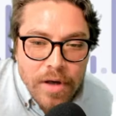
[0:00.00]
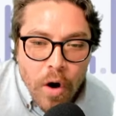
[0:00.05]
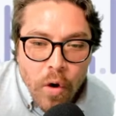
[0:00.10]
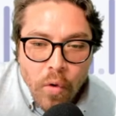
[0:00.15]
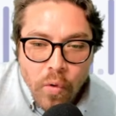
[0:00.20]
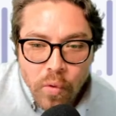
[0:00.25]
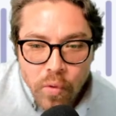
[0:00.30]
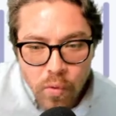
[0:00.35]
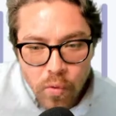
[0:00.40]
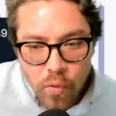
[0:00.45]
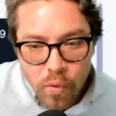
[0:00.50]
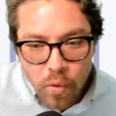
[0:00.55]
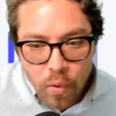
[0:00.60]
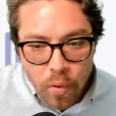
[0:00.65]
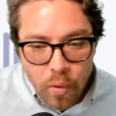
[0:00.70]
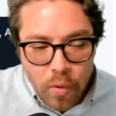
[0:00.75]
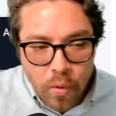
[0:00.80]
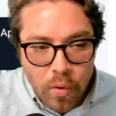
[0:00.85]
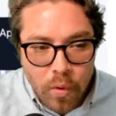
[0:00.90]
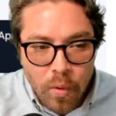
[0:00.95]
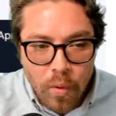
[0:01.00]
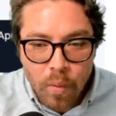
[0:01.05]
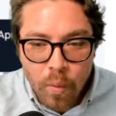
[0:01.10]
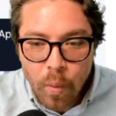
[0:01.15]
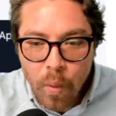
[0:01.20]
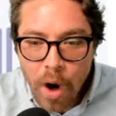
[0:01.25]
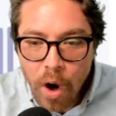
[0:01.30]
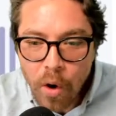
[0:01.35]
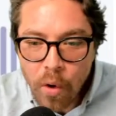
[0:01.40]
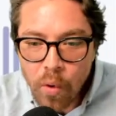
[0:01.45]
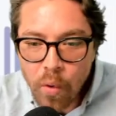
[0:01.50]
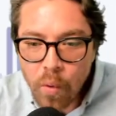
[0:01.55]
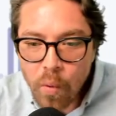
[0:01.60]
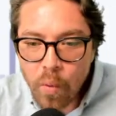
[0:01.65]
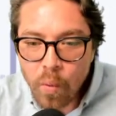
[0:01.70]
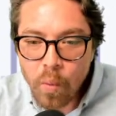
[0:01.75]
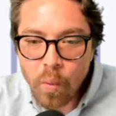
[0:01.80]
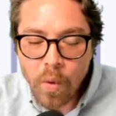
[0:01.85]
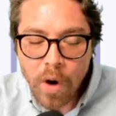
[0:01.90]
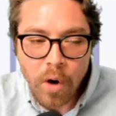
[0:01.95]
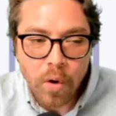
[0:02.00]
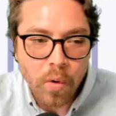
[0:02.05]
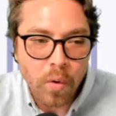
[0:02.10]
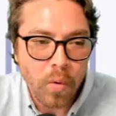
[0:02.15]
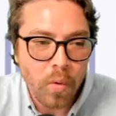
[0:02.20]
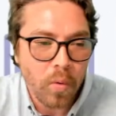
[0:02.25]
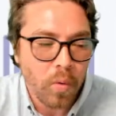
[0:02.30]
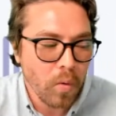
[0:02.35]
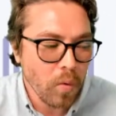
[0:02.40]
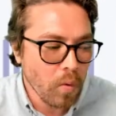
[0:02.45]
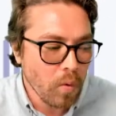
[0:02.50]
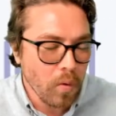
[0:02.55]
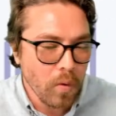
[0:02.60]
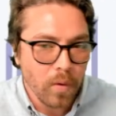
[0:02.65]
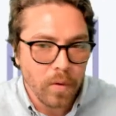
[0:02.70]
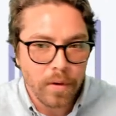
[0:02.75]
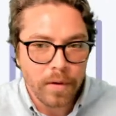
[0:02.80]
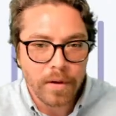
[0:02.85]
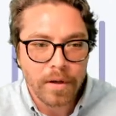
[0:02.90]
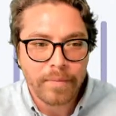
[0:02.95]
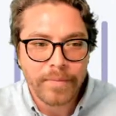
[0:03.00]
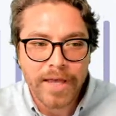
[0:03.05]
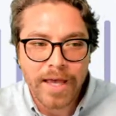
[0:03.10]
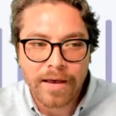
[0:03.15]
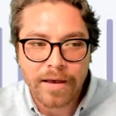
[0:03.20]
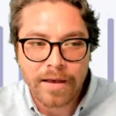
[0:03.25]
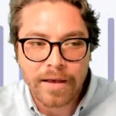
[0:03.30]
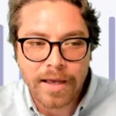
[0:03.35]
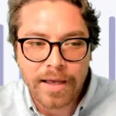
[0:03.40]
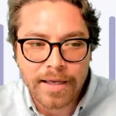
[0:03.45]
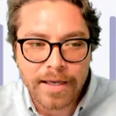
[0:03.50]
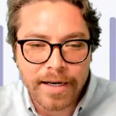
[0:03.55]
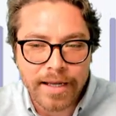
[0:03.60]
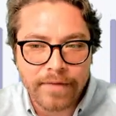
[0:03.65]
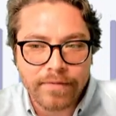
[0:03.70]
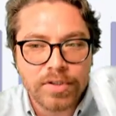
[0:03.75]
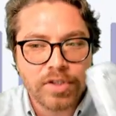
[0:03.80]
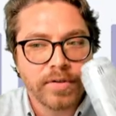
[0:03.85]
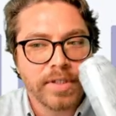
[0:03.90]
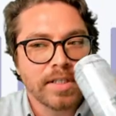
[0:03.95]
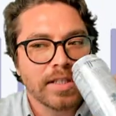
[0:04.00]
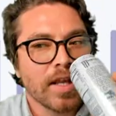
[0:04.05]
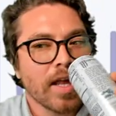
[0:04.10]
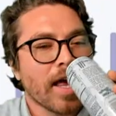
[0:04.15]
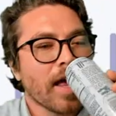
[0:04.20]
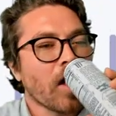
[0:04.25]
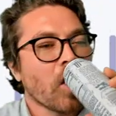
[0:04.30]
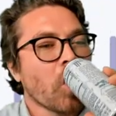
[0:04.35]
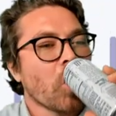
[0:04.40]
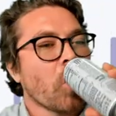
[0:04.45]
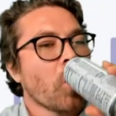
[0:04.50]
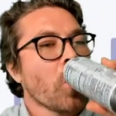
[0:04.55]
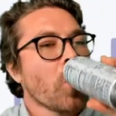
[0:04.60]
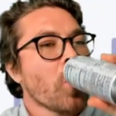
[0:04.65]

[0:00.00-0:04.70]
Oh, whoa, whoa. Yeah, I gotta have a drink to that.